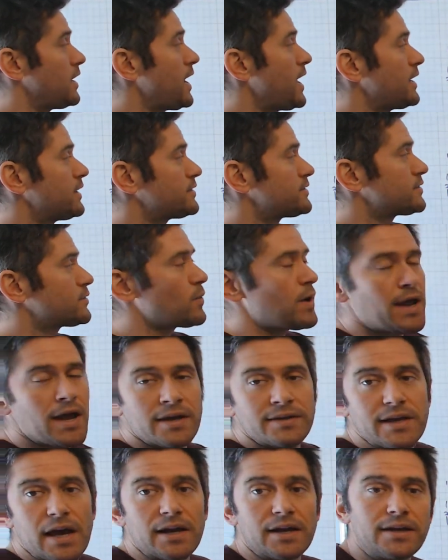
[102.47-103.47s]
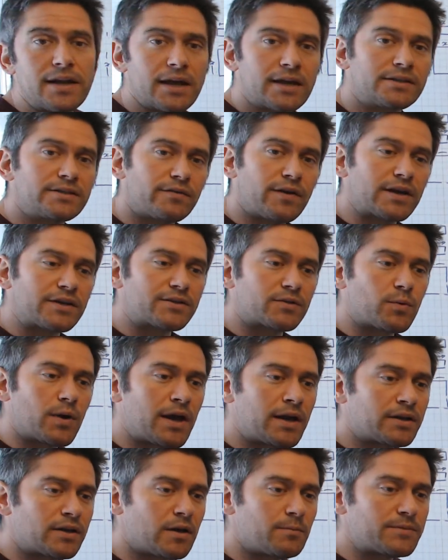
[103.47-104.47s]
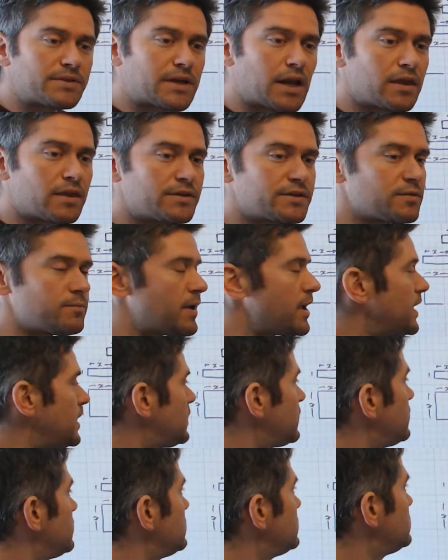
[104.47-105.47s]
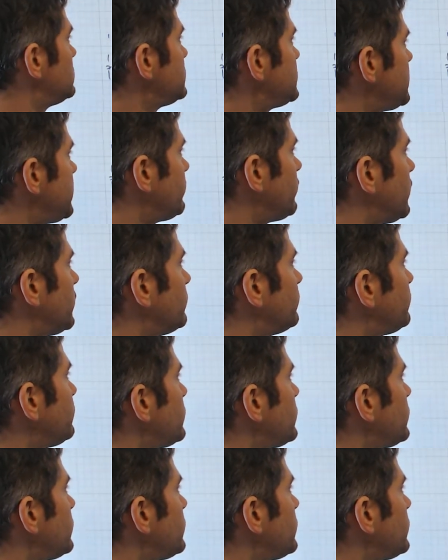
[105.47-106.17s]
x squared and a negative x squared come together to make 0.